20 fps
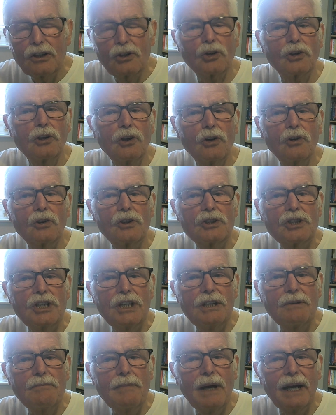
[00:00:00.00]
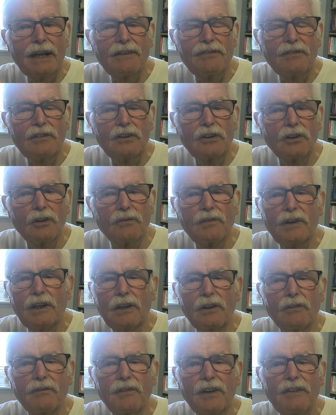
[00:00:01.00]
Good luck to you, my lovely,
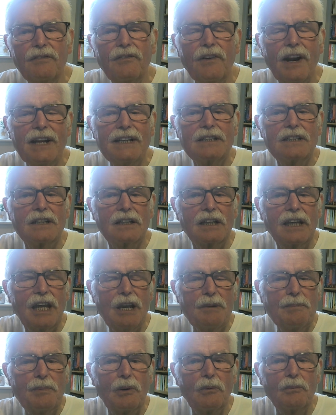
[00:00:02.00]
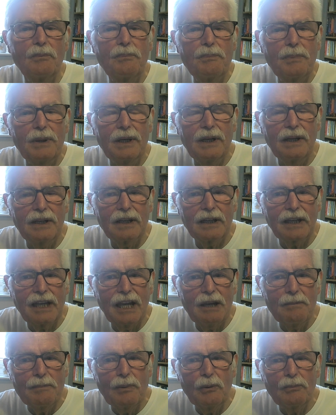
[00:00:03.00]
lovely friend, and keep up,
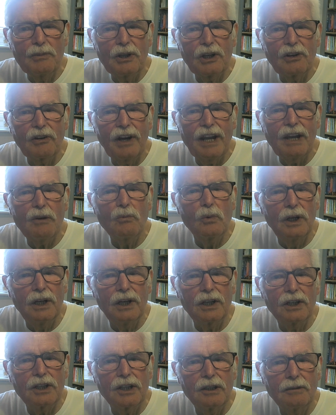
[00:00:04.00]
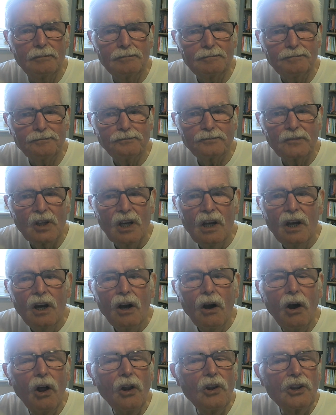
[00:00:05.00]
keep up the great work.
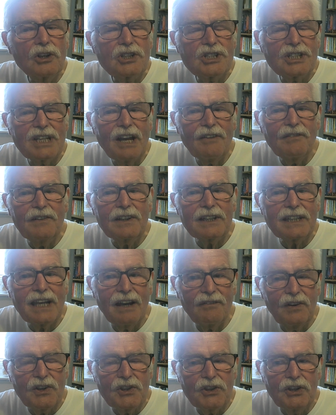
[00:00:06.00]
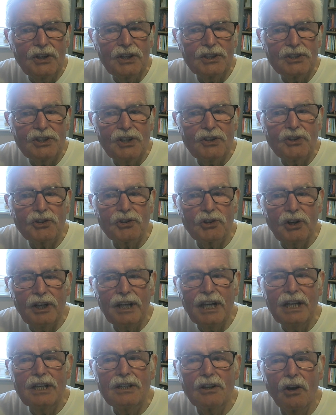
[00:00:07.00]
All the staff at Cafe
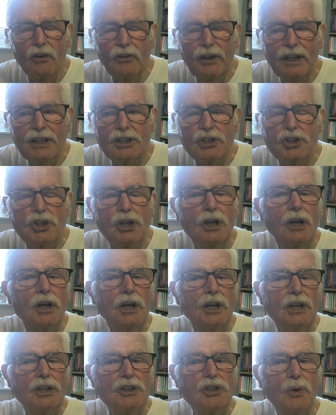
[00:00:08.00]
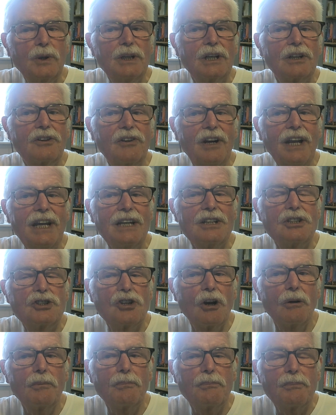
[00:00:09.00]
33 in Norwich doing a great
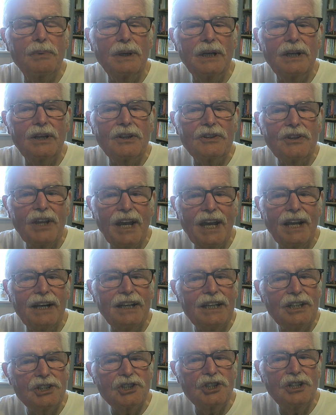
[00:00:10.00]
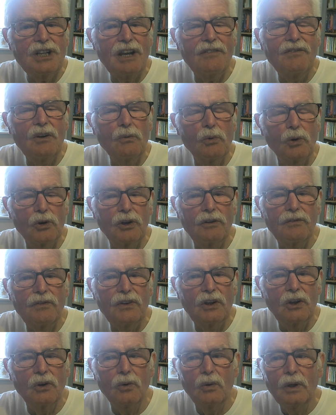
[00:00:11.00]
job there, each and every one
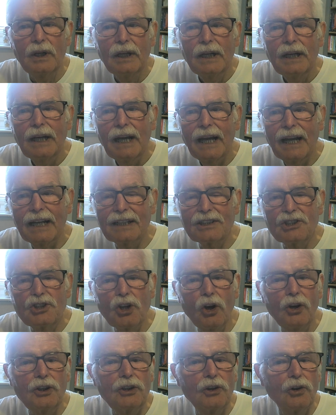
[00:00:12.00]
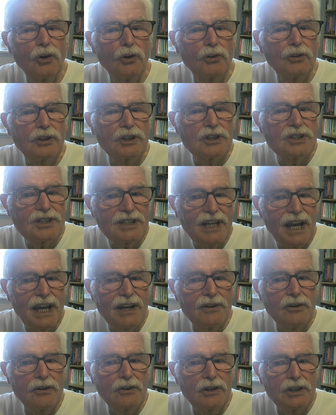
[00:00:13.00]
of you. And joint owners
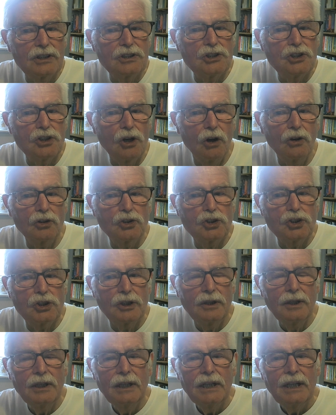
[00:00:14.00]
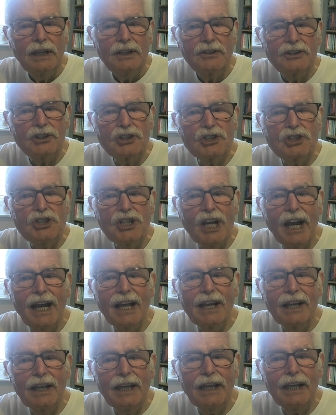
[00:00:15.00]
Sarah and Josh, and there's
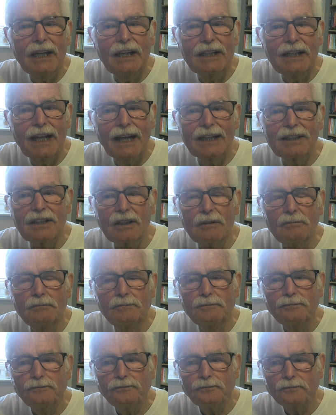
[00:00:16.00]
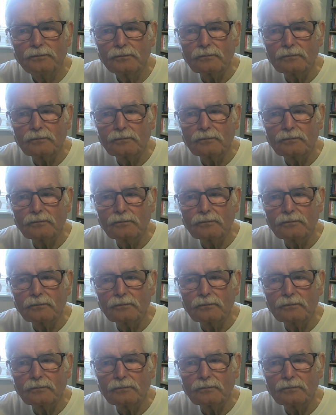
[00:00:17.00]
Charlie and Adam